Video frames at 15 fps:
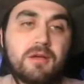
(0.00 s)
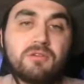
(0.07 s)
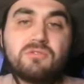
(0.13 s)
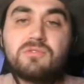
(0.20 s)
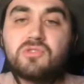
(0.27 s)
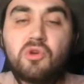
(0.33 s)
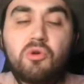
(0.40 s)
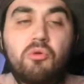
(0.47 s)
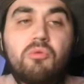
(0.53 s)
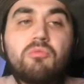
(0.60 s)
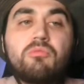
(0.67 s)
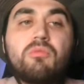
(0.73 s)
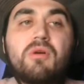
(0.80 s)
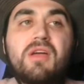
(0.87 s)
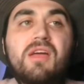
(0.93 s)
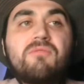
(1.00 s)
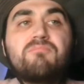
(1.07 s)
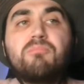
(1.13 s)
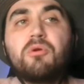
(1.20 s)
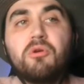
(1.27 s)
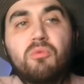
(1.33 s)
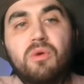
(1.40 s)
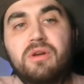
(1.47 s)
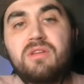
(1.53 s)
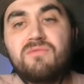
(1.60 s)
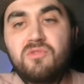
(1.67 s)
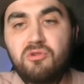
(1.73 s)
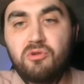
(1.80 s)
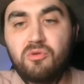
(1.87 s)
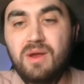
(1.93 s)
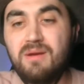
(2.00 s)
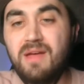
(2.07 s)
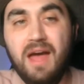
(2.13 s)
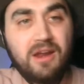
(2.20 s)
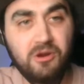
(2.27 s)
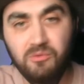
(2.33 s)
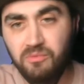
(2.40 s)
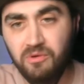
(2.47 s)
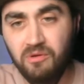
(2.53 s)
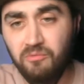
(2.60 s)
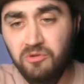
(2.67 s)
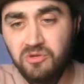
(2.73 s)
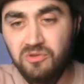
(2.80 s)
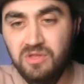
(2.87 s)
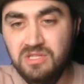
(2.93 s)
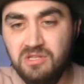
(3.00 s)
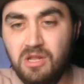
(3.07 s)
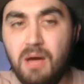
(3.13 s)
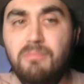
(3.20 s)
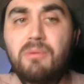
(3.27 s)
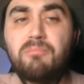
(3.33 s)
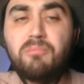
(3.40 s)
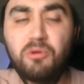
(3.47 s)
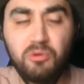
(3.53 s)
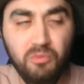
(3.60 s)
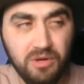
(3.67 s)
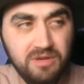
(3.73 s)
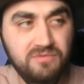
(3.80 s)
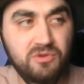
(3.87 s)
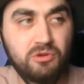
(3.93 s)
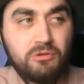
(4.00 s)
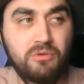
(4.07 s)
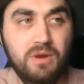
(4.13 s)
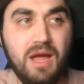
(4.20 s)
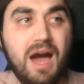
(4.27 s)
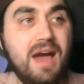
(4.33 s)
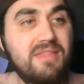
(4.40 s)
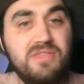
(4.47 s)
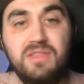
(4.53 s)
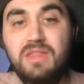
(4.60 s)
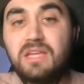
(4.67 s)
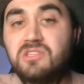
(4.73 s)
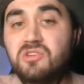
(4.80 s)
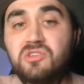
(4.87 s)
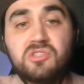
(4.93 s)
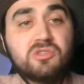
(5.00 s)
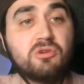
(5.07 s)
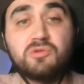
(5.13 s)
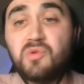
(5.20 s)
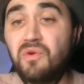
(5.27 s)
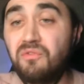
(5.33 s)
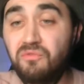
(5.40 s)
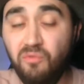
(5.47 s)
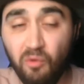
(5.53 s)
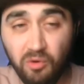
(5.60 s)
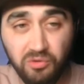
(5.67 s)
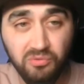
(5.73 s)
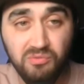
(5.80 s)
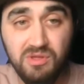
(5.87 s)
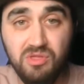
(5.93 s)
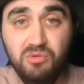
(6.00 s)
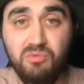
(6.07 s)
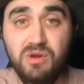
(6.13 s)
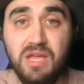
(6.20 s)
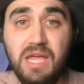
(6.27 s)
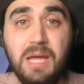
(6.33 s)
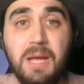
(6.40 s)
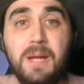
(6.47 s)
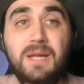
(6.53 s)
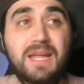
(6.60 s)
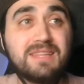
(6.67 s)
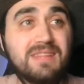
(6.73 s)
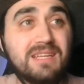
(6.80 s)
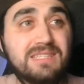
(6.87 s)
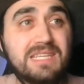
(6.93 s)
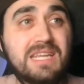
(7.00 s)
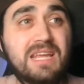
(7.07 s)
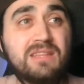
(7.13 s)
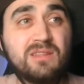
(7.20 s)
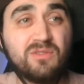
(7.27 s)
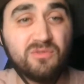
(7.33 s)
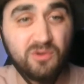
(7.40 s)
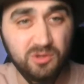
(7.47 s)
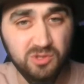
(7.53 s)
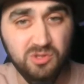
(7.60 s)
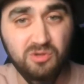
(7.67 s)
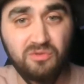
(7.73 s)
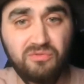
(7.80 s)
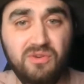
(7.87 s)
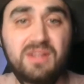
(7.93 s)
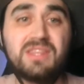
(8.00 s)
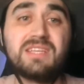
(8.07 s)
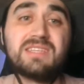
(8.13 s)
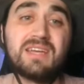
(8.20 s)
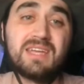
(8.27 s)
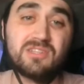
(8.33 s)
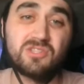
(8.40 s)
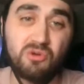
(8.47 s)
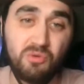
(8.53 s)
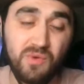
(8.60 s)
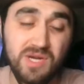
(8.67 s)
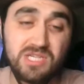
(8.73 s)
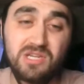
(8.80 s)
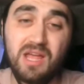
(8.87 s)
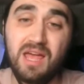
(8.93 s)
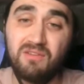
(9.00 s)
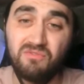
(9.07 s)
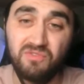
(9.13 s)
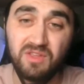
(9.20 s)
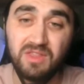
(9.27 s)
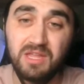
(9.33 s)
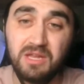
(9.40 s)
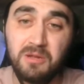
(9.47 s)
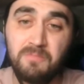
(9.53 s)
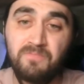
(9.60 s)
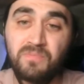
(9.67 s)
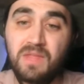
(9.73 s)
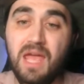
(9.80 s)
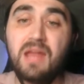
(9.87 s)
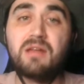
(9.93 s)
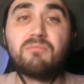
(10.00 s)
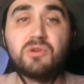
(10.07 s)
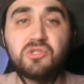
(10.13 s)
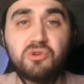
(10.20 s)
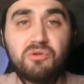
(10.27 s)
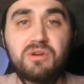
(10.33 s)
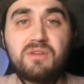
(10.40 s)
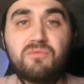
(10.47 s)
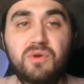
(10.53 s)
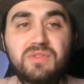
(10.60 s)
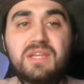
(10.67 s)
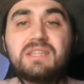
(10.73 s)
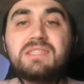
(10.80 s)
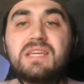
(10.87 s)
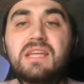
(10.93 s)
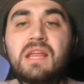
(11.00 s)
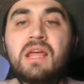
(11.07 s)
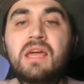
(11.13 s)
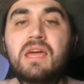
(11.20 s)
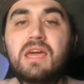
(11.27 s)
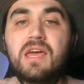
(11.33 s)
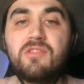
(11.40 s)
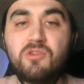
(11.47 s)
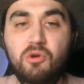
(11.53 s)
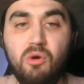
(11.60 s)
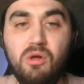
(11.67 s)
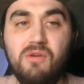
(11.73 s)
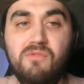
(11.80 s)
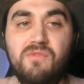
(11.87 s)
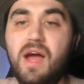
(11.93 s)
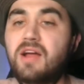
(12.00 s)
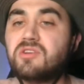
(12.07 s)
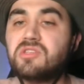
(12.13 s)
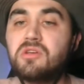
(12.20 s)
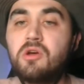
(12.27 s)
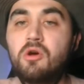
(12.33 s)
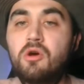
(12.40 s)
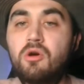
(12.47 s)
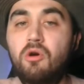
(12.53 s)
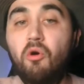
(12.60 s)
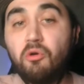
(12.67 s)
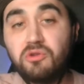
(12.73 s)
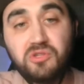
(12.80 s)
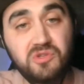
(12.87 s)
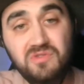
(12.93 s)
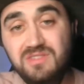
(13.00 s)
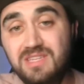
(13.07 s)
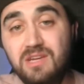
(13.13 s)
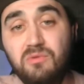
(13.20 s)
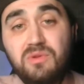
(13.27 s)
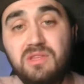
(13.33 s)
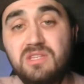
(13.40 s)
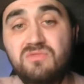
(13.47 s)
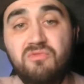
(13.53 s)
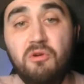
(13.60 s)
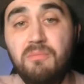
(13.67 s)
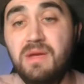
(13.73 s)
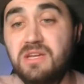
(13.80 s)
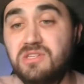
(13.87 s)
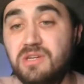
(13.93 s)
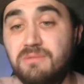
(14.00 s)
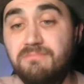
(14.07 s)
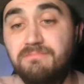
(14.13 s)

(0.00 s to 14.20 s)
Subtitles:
So, put a 1 if you agree. I know we're doing this a lot, but put a 1 if you agree. I think they should just go to a 4-3-3 like they did in the first 2 friendlies against Croatia and Finland, and a majority of what they did in the qualifiers. Or do you stick with this formation?